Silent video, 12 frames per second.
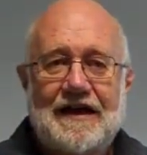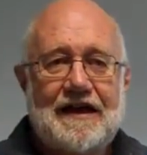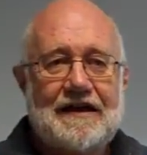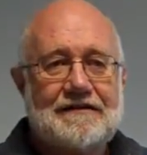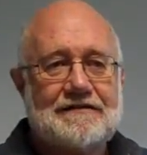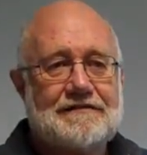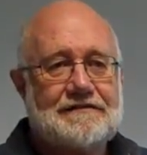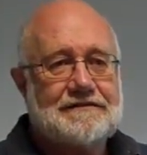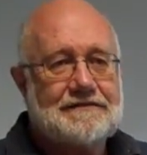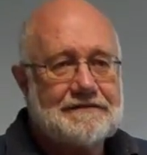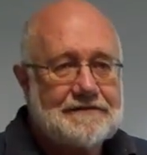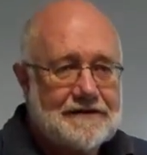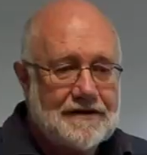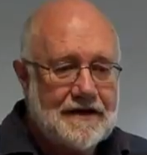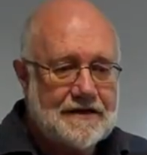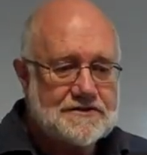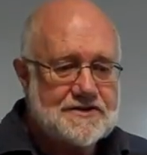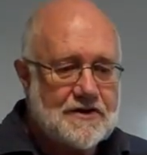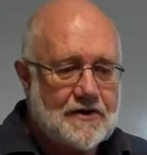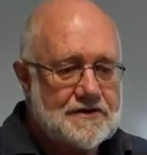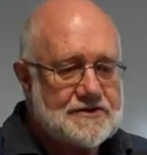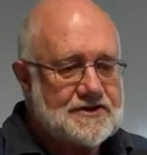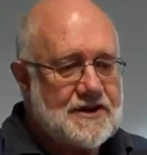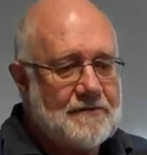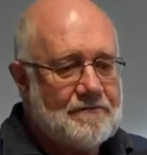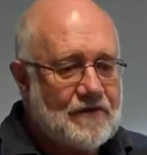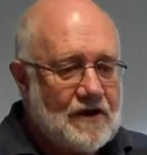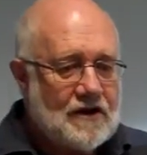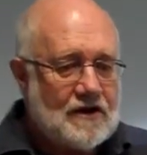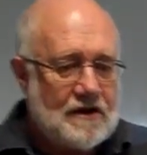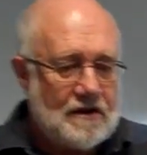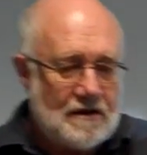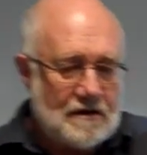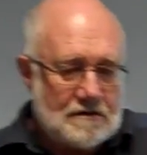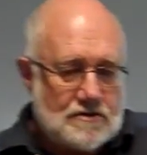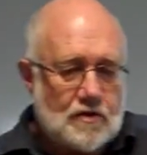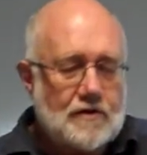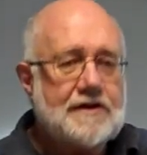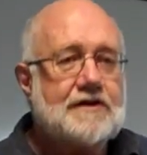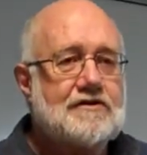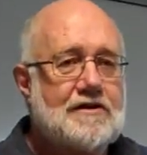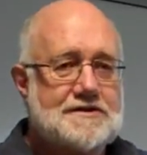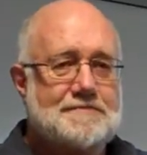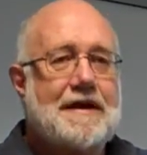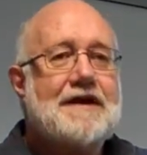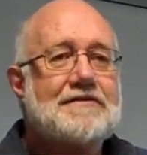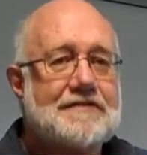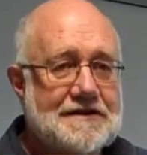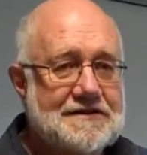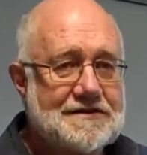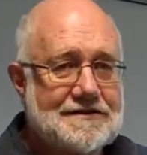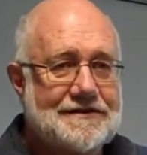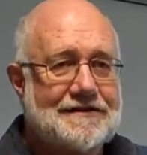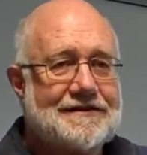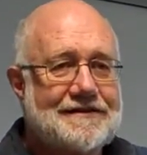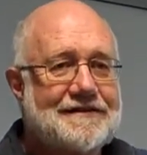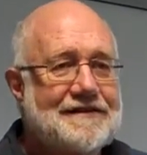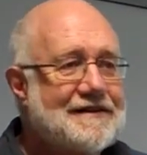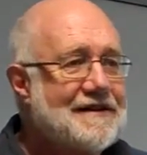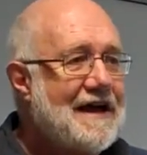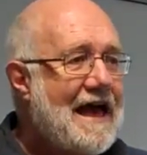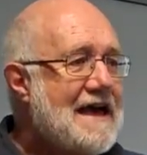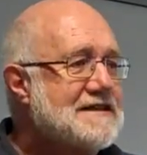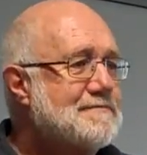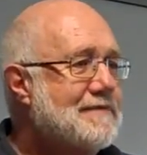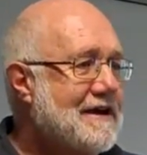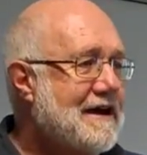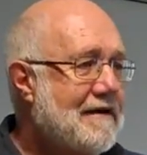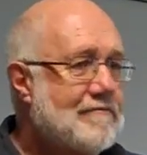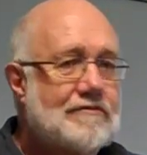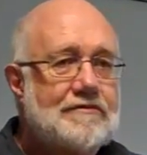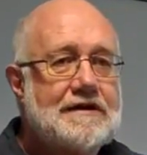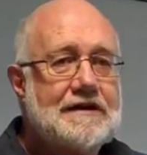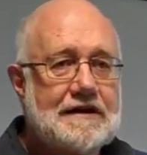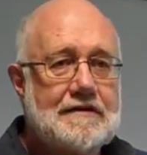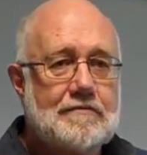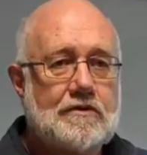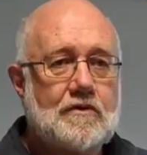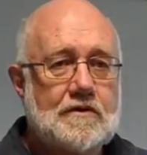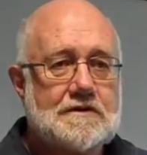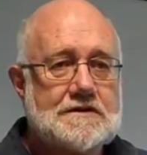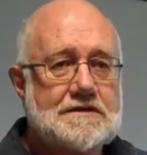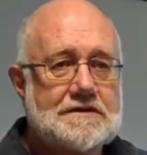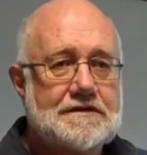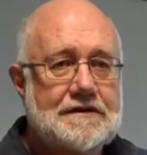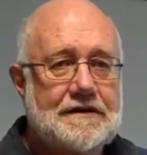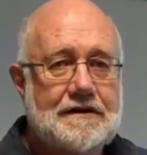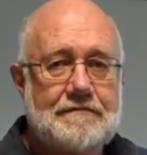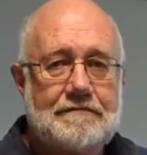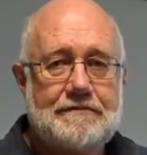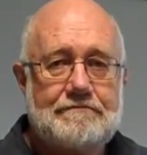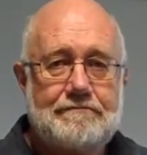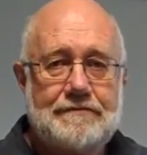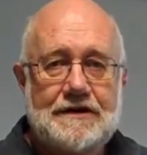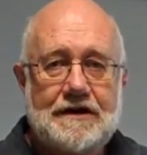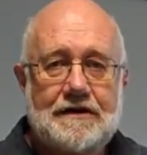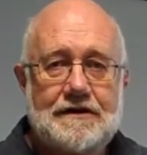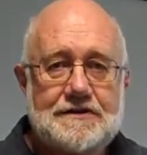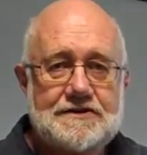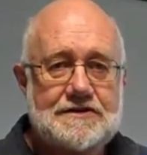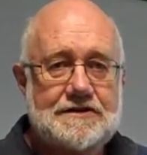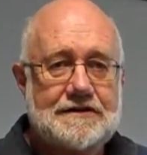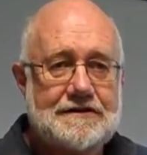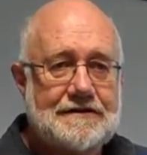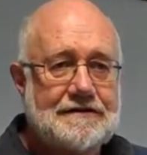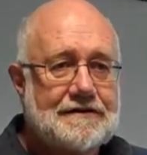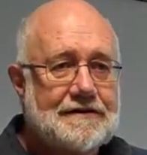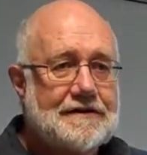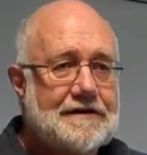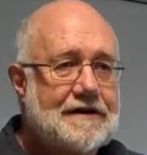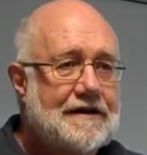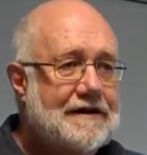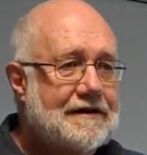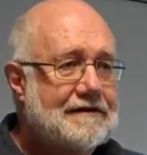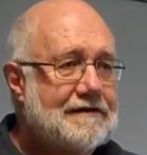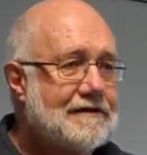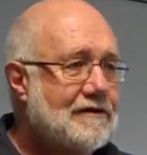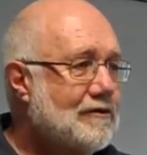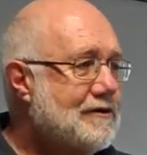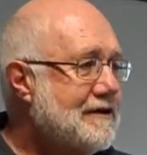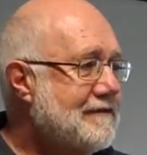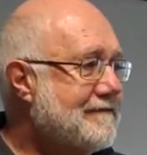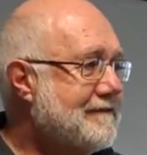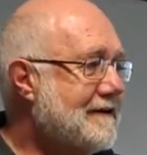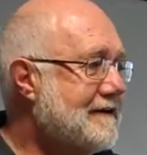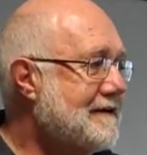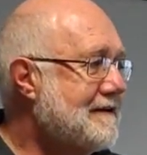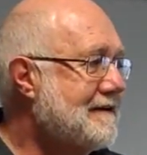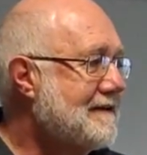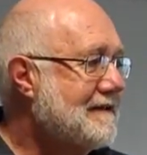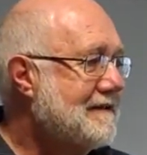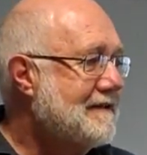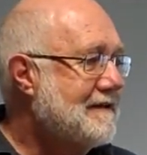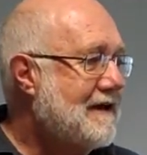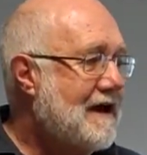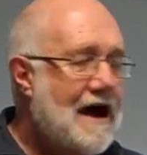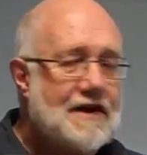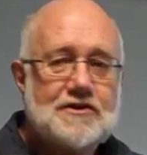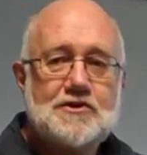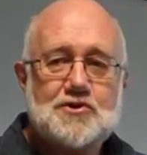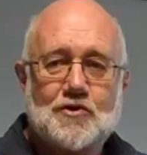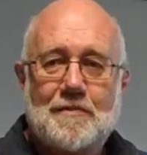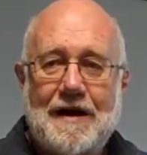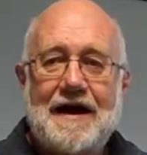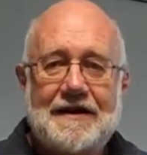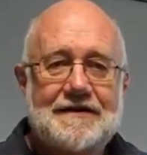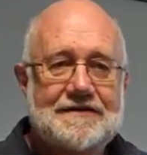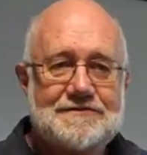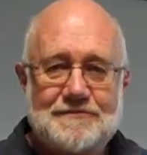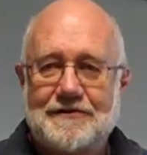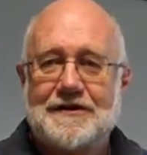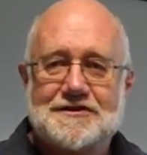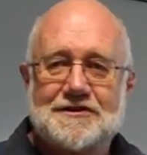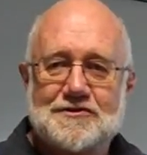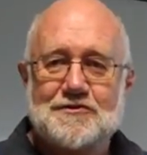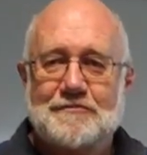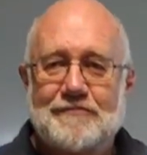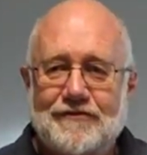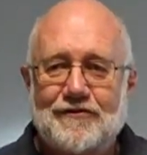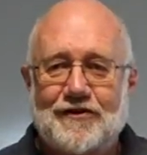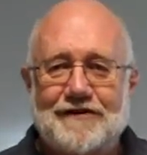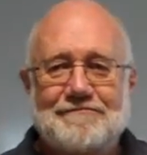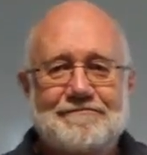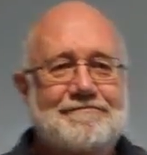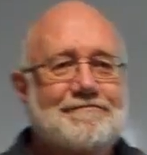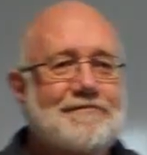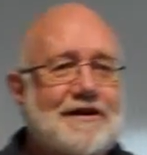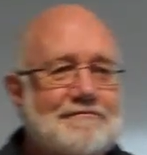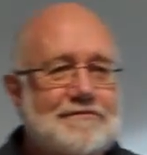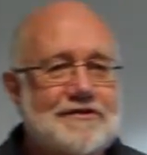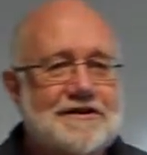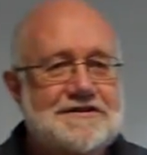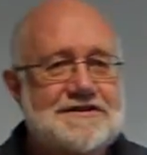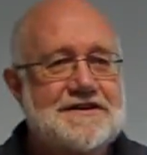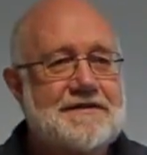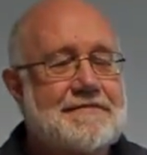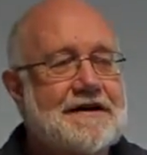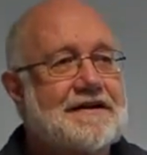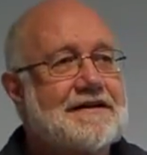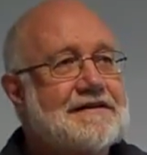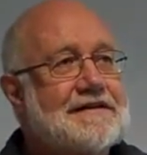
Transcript: and so on. So talking across boundaries has become really important, and being holistic and looking for unusual partners. We were actually talking before at morning tea about